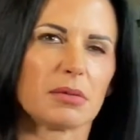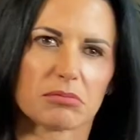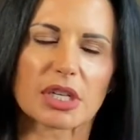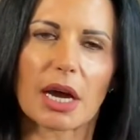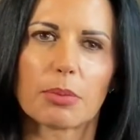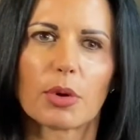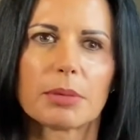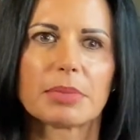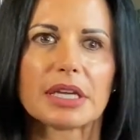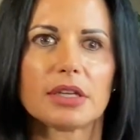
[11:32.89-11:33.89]
Top
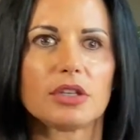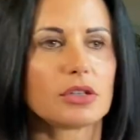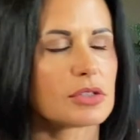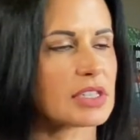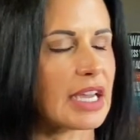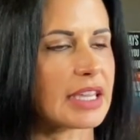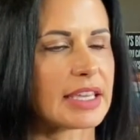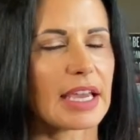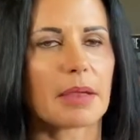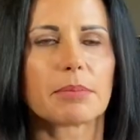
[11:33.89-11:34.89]
one being used,
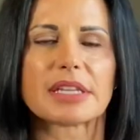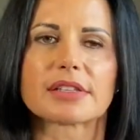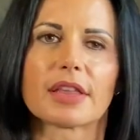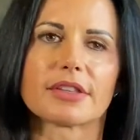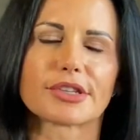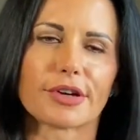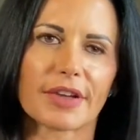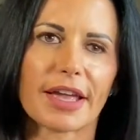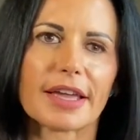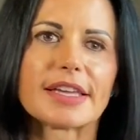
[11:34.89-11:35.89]
again, based on the
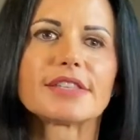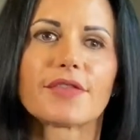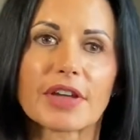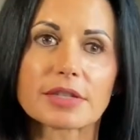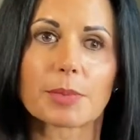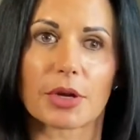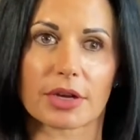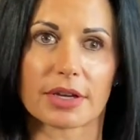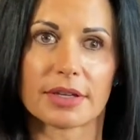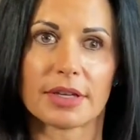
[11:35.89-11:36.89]
survey, is Facebook.
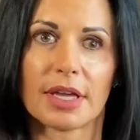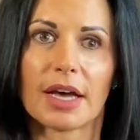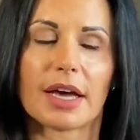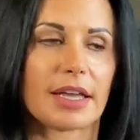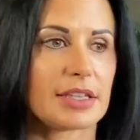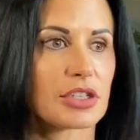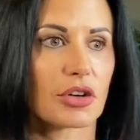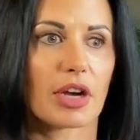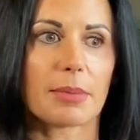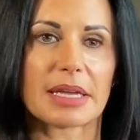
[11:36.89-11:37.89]

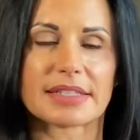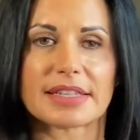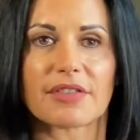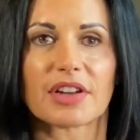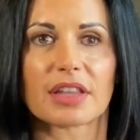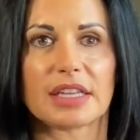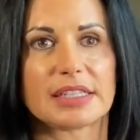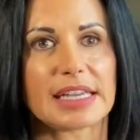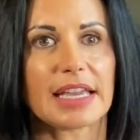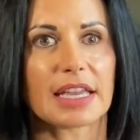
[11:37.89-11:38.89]
Instagram has definitely
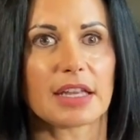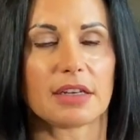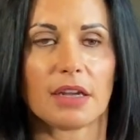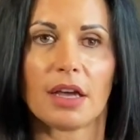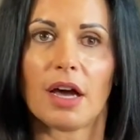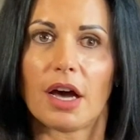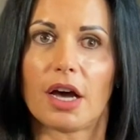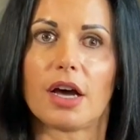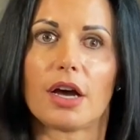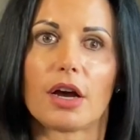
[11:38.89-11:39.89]
taken
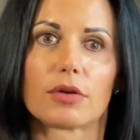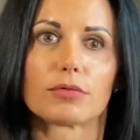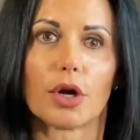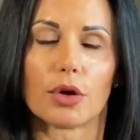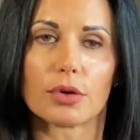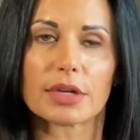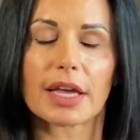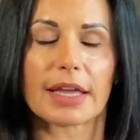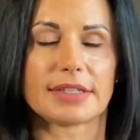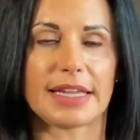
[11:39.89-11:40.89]
a road
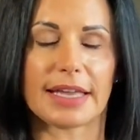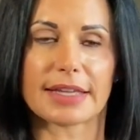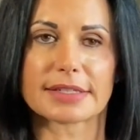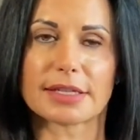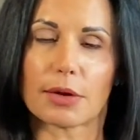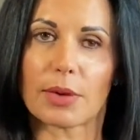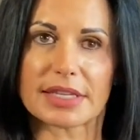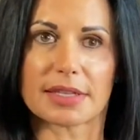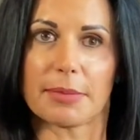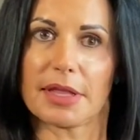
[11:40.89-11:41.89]
and taken away
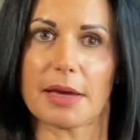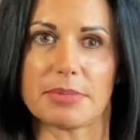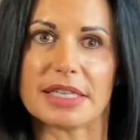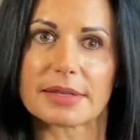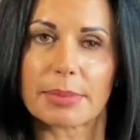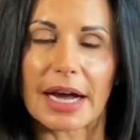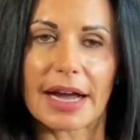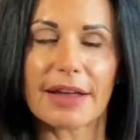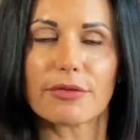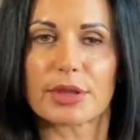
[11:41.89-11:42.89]
some of that piece of
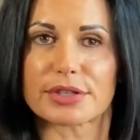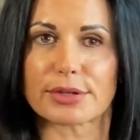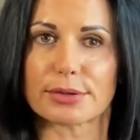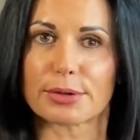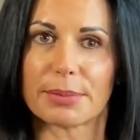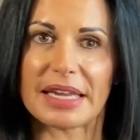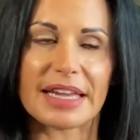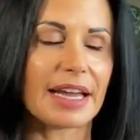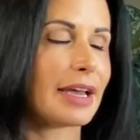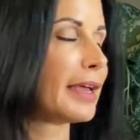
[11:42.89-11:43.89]
pie with the social
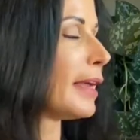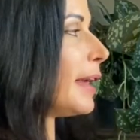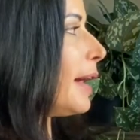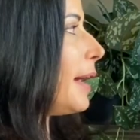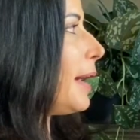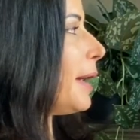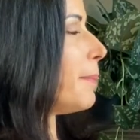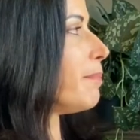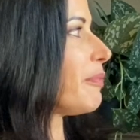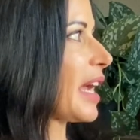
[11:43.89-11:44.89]
media
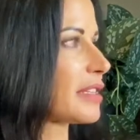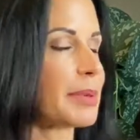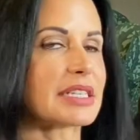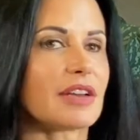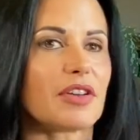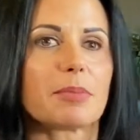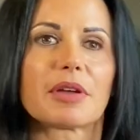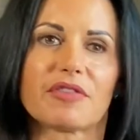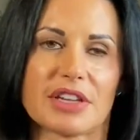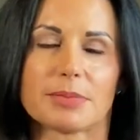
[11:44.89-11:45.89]
aspect of it,
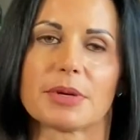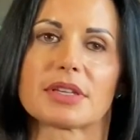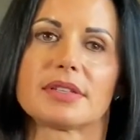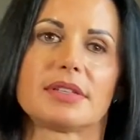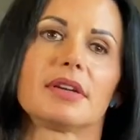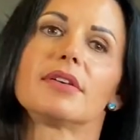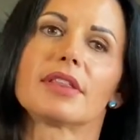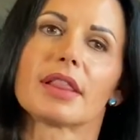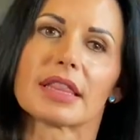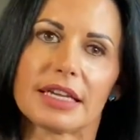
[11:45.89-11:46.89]
but Facebook is still
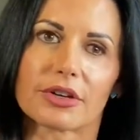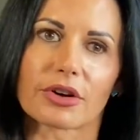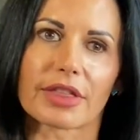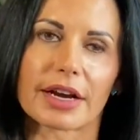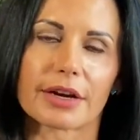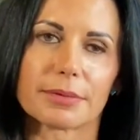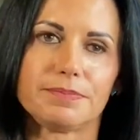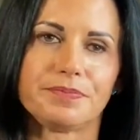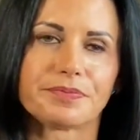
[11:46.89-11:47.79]
the leader there.